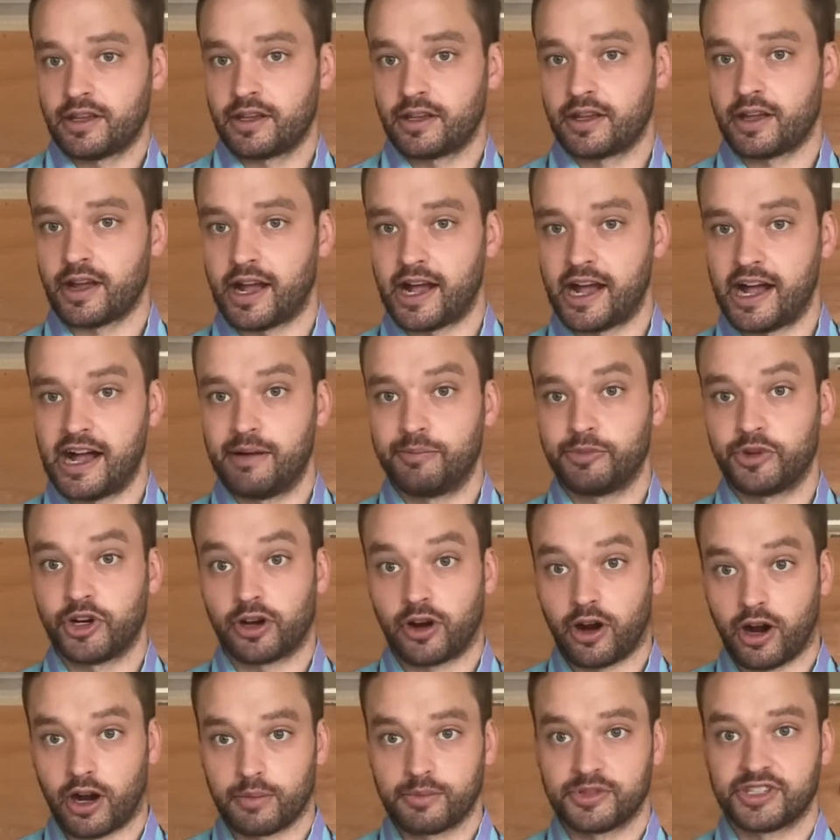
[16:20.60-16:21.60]
your
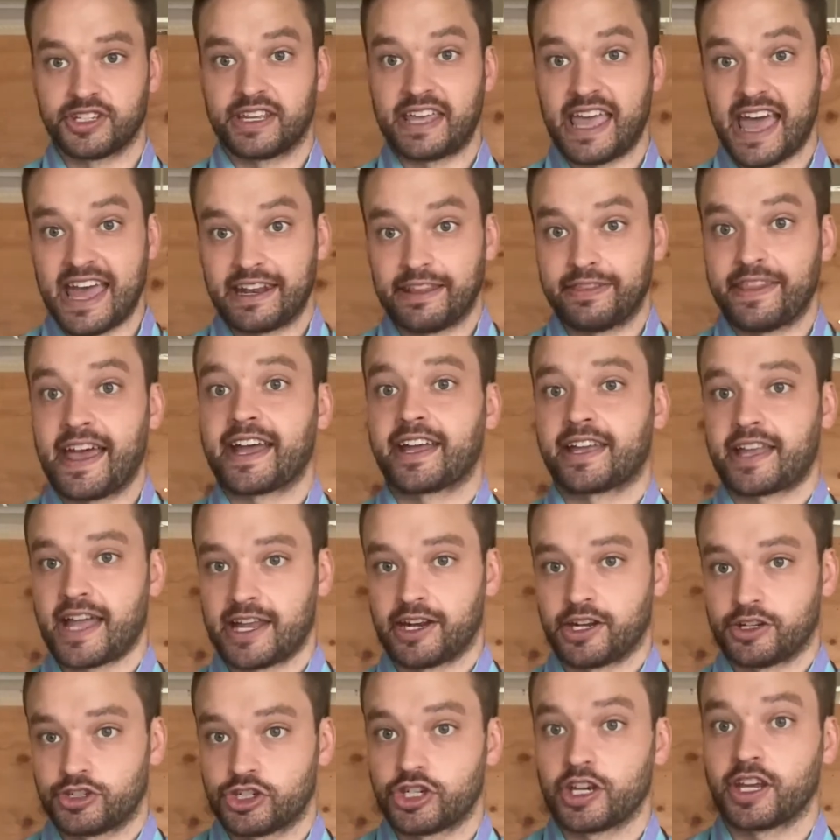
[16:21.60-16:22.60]
arms again in that kind
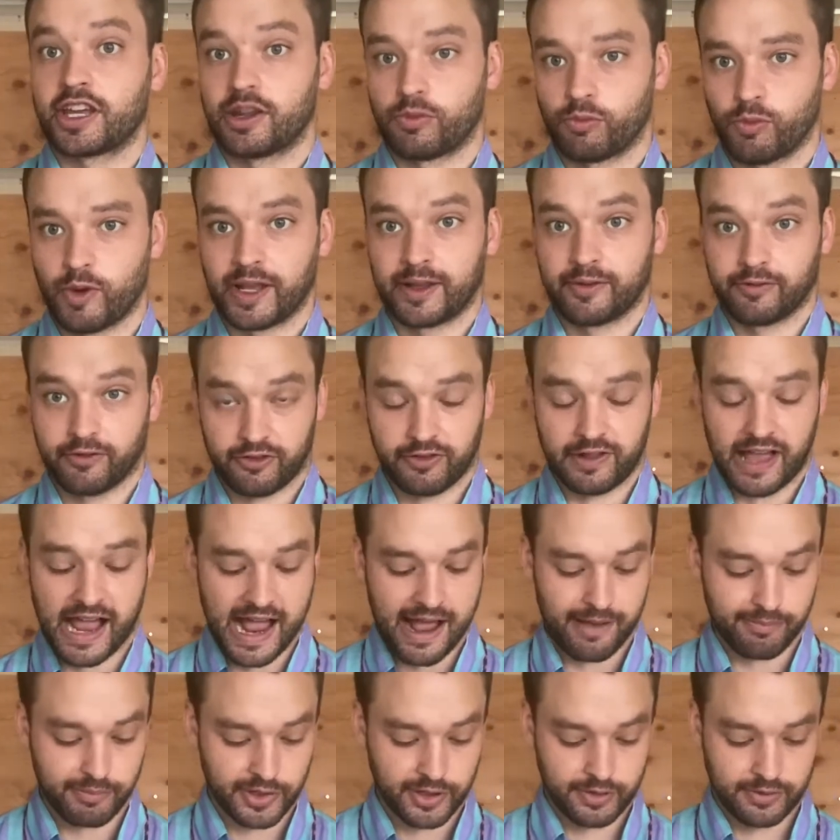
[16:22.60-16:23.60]
of chicken wing
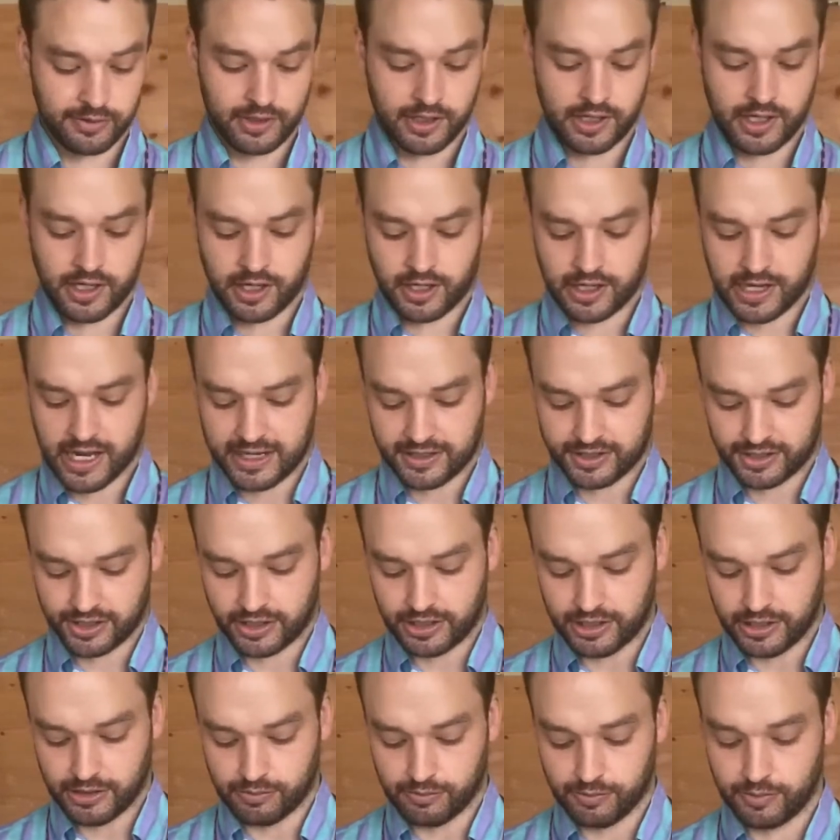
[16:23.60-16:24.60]
flap. Okay, so
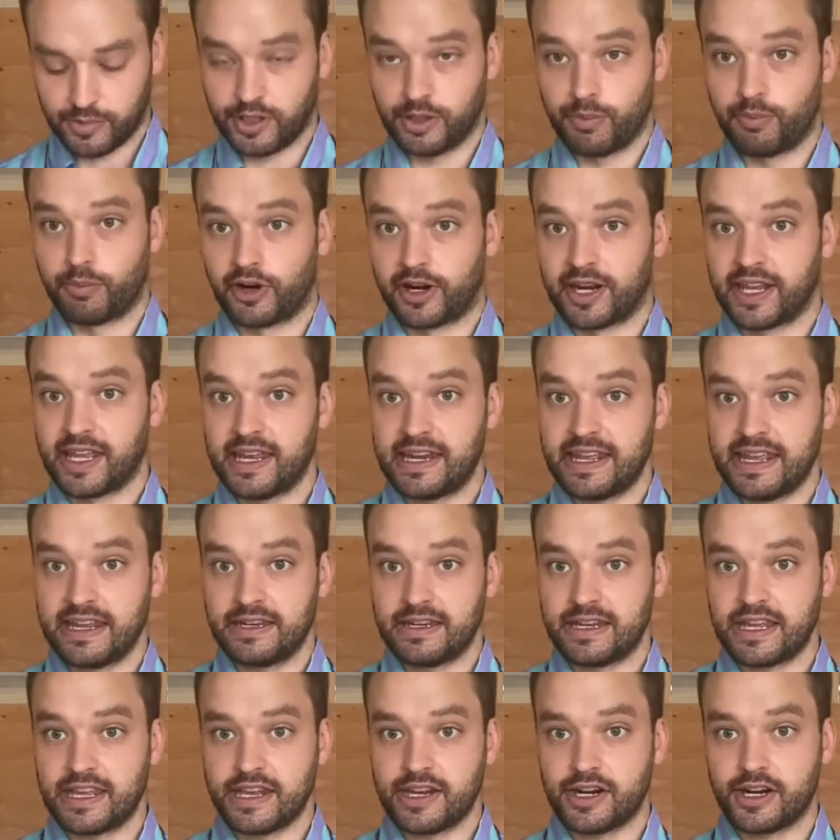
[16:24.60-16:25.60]
you bring it in
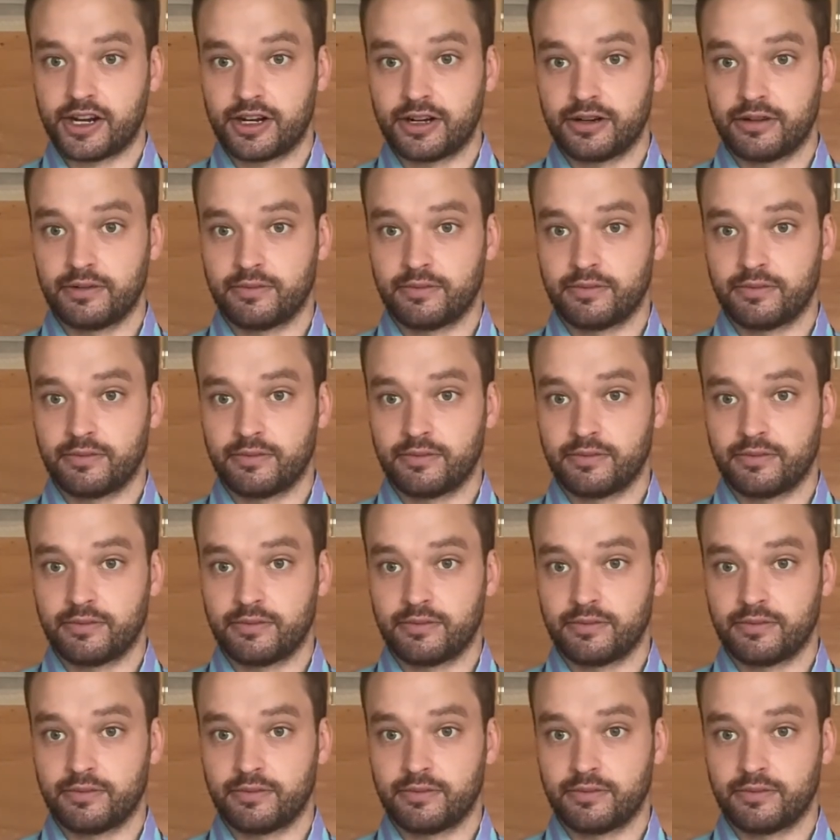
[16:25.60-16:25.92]
here